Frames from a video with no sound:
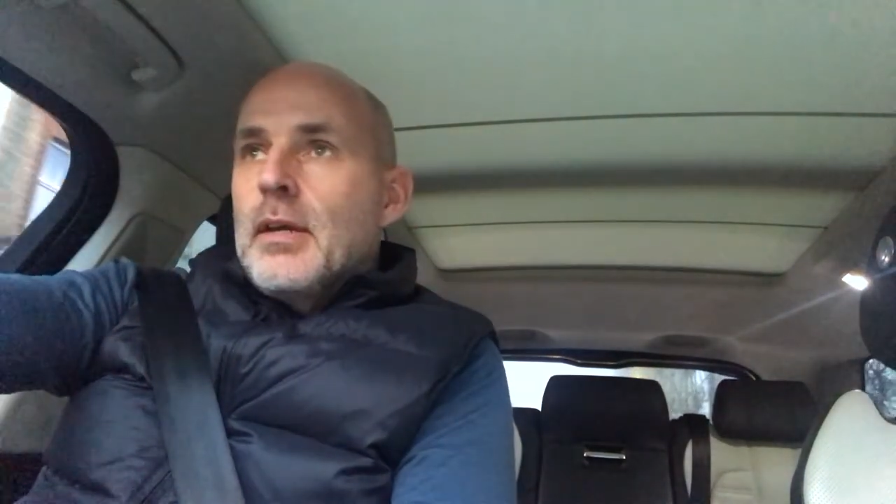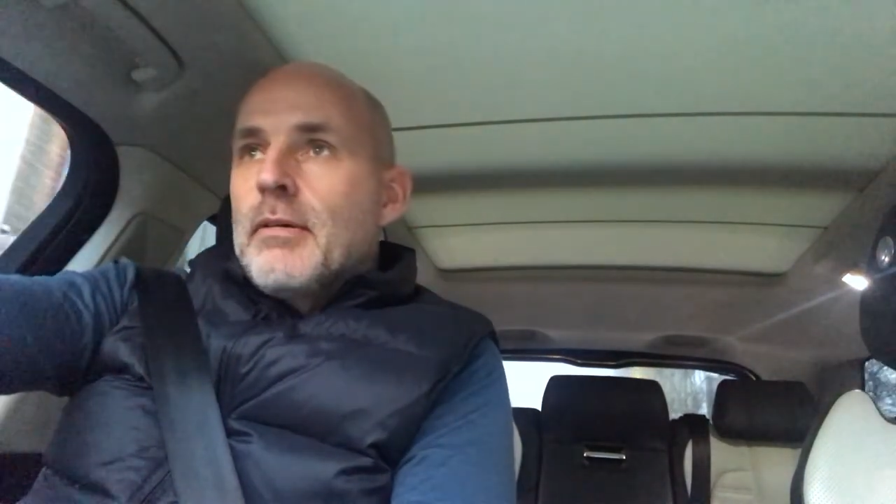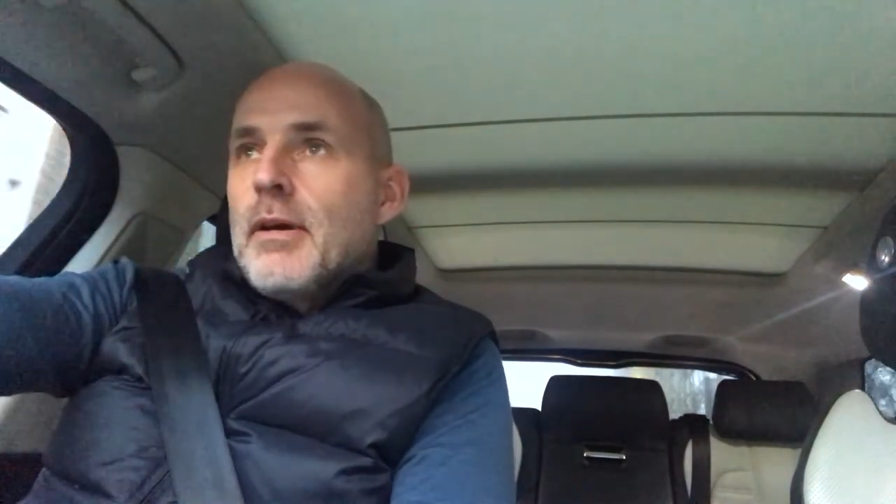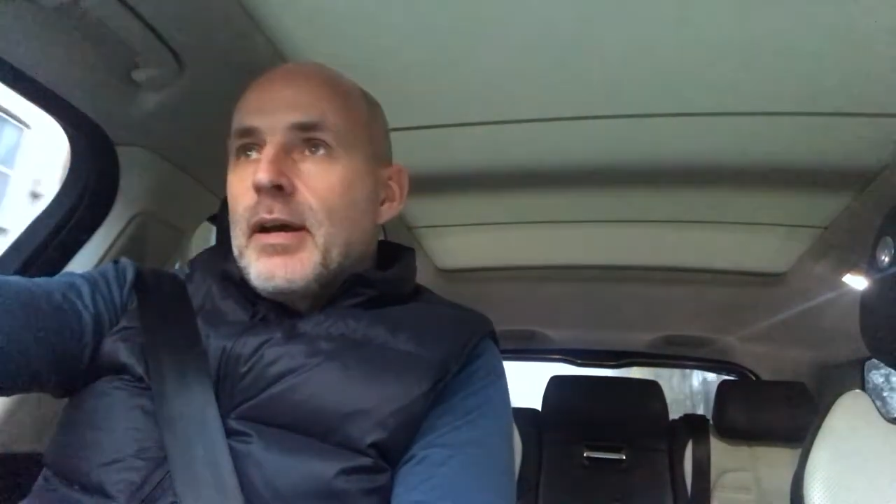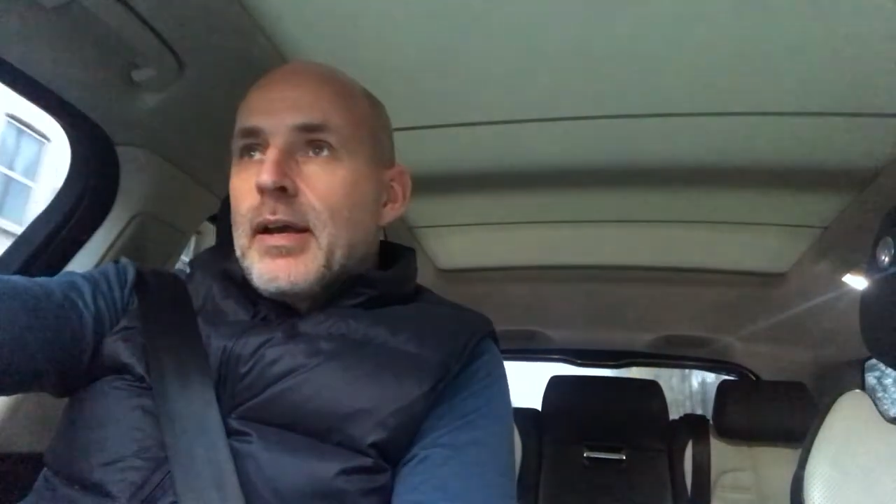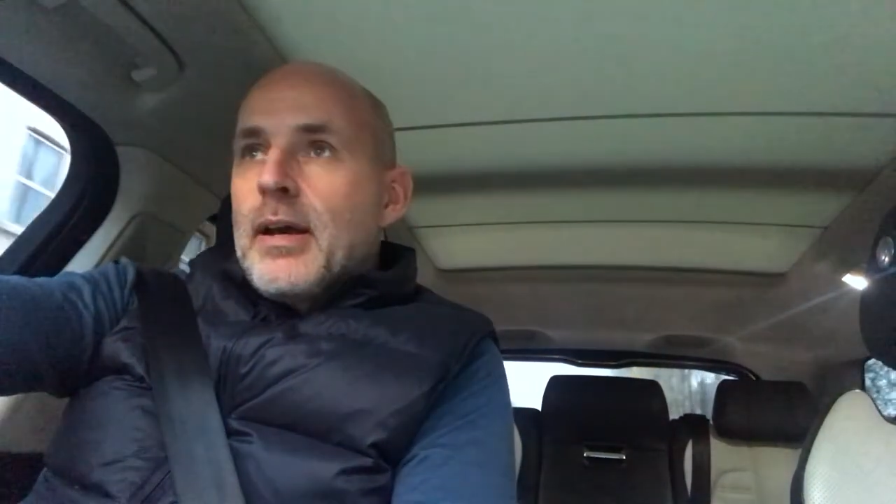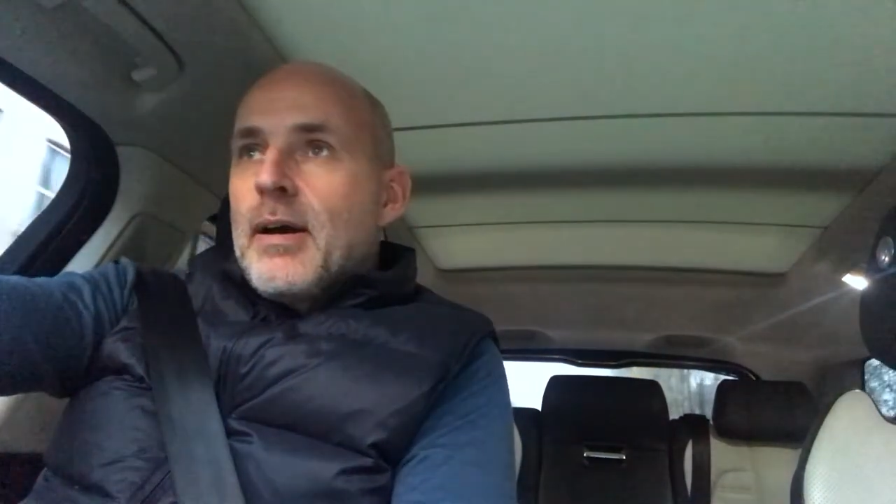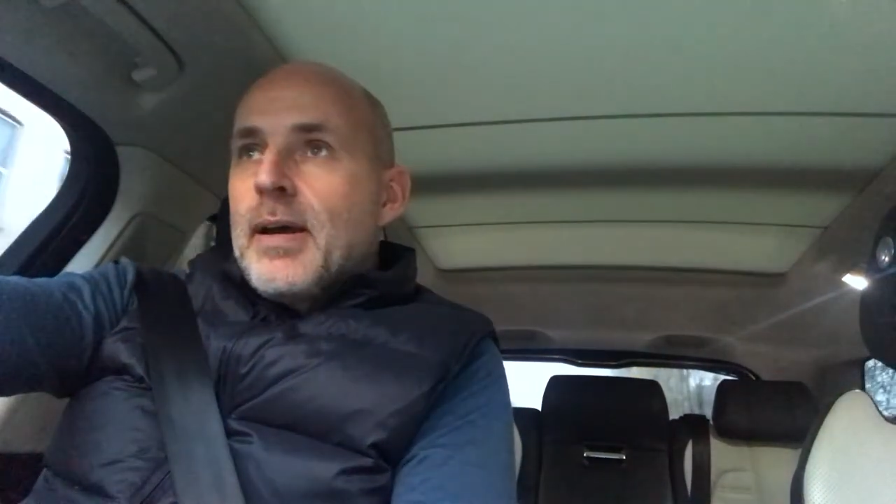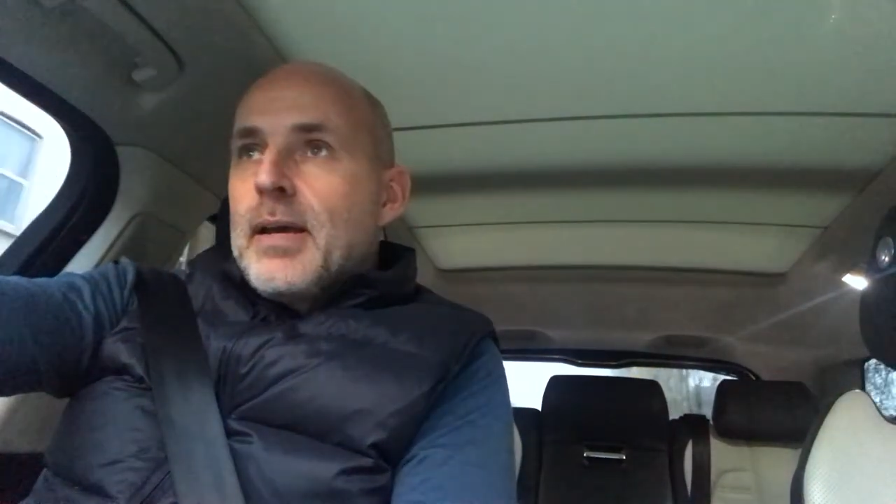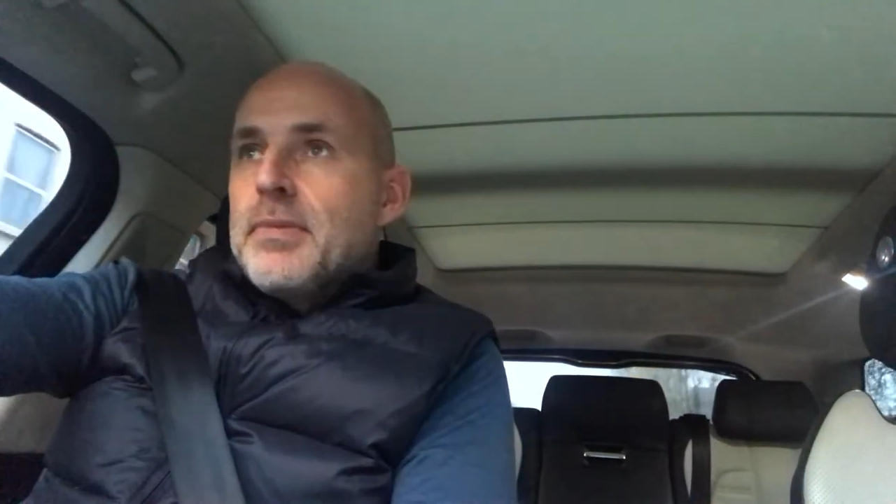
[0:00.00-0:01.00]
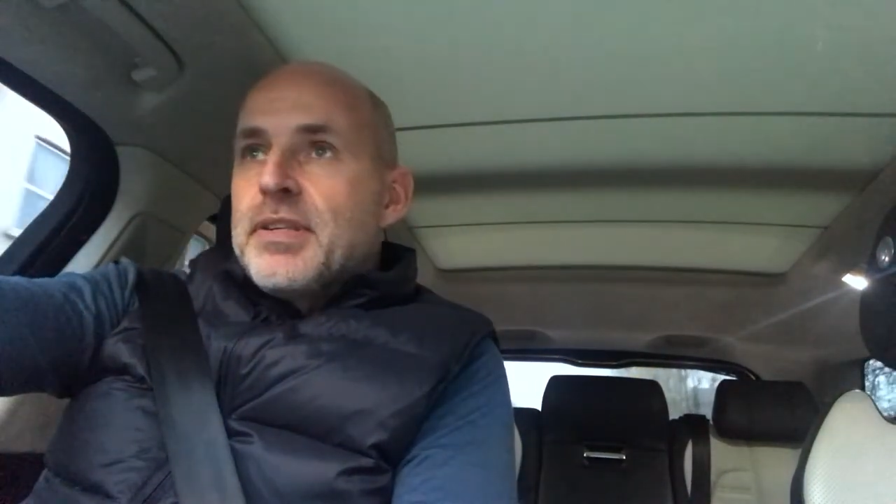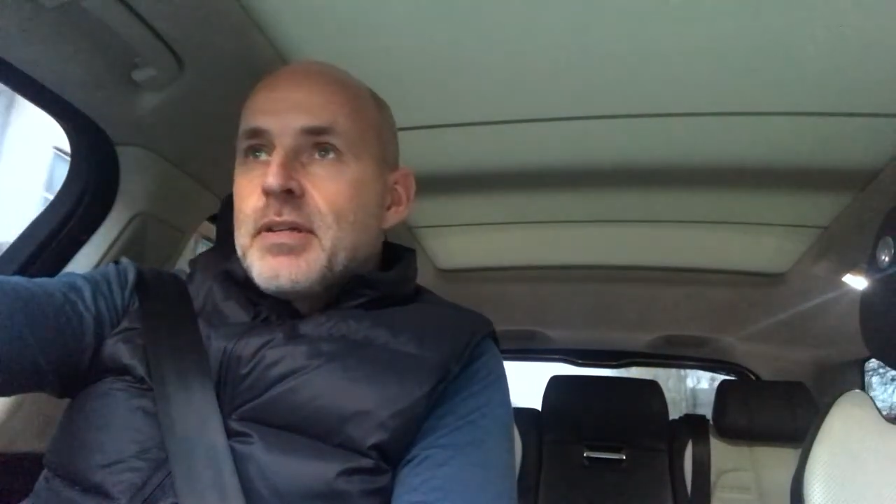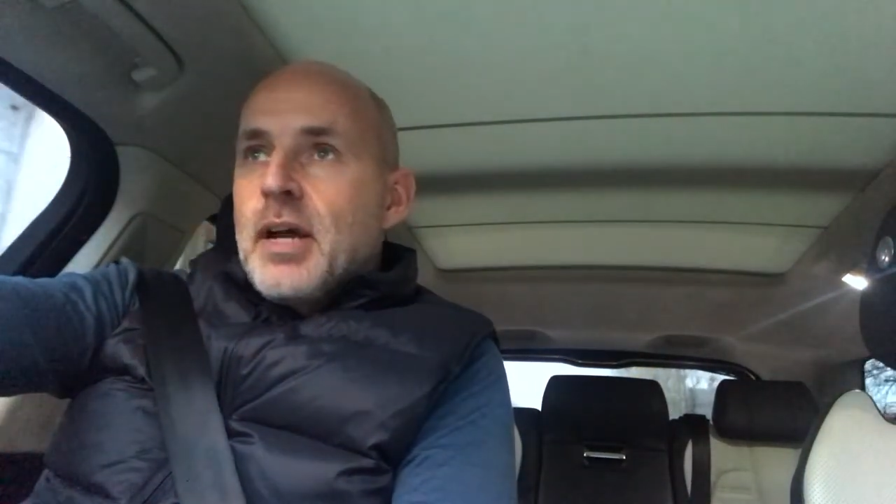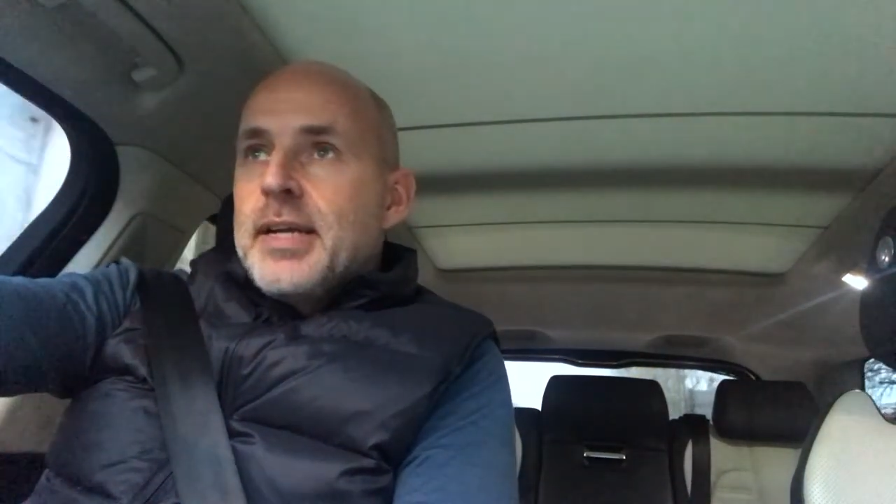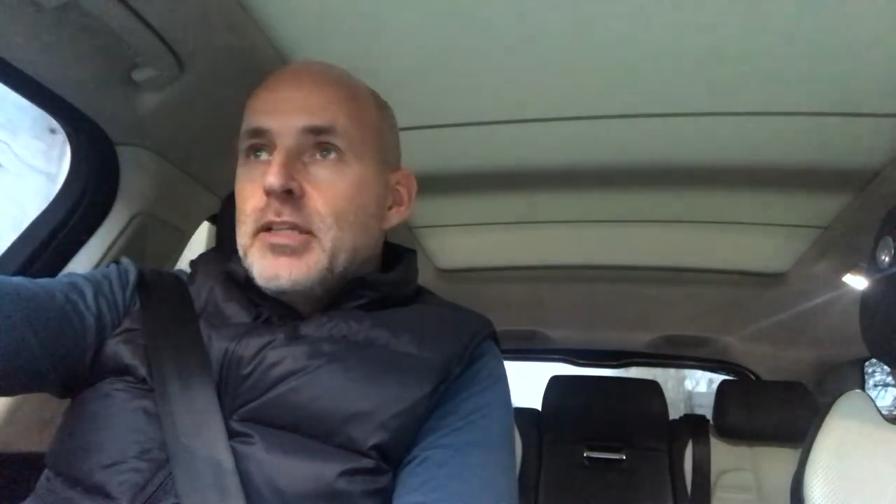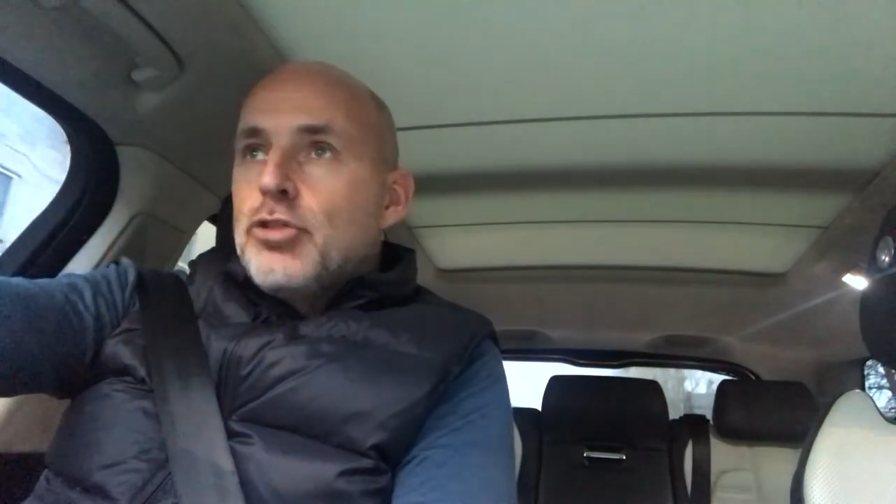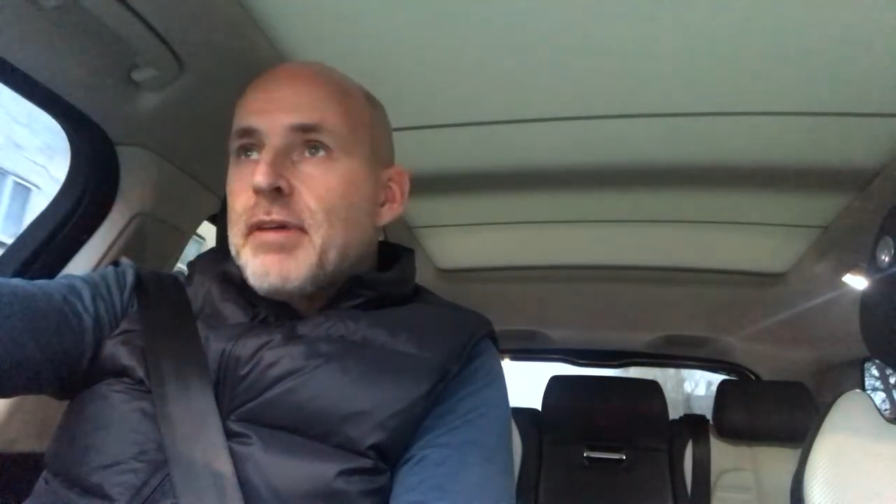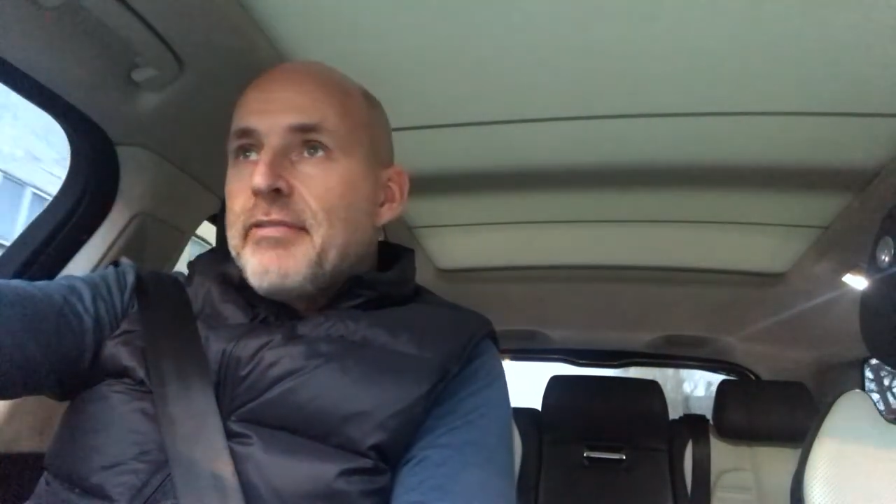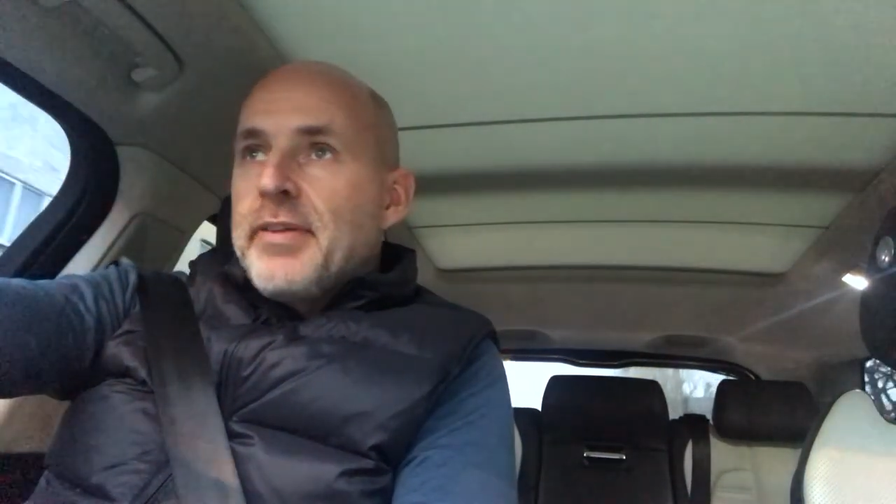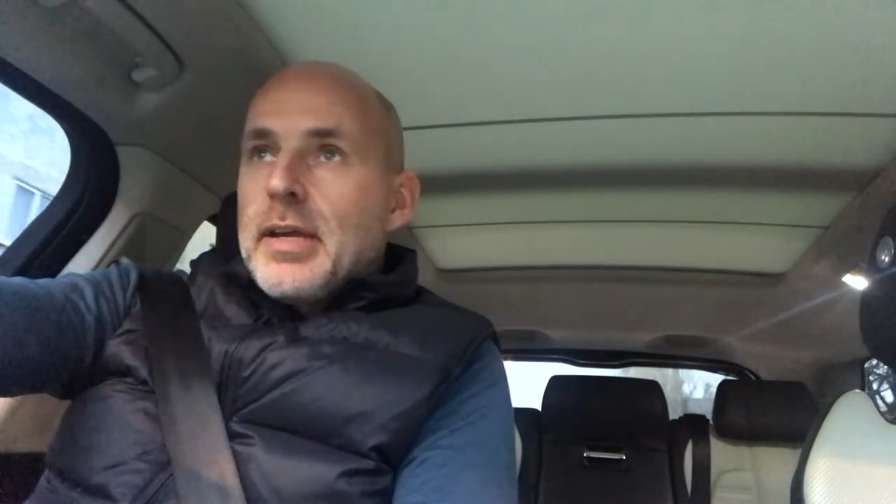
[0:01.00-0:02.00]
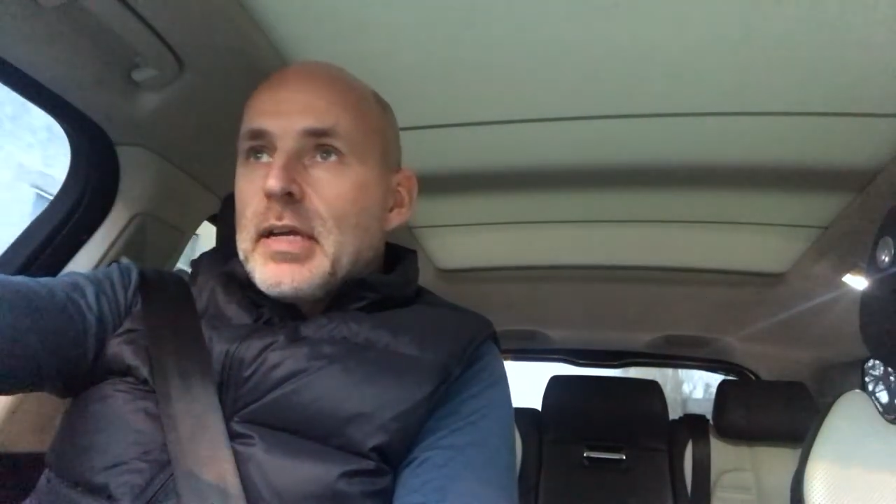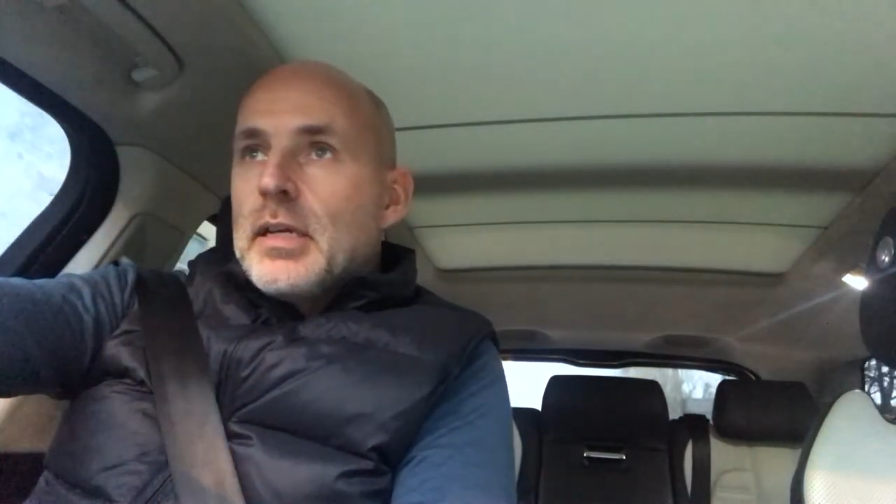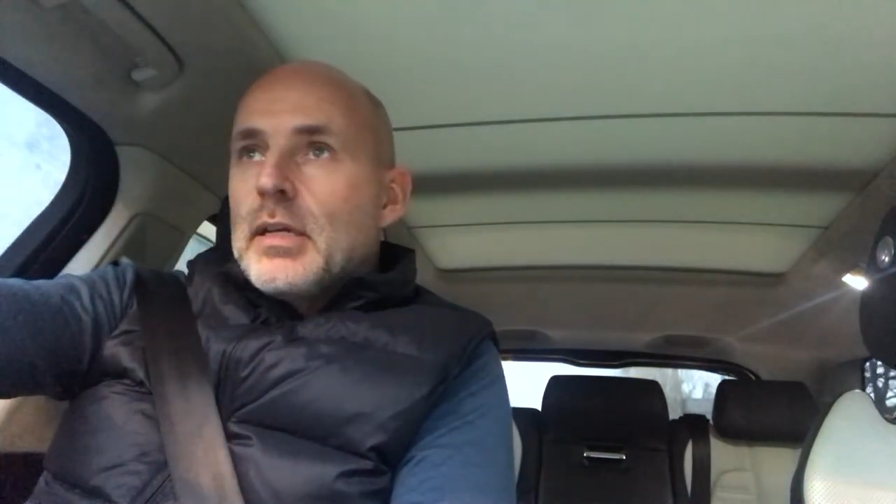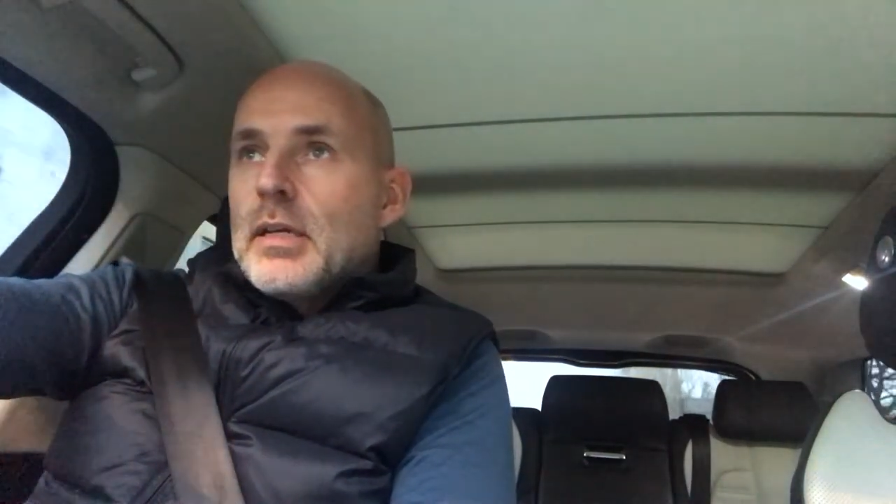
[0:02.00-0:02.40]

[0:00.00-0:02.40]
Right, I am stuck in traffic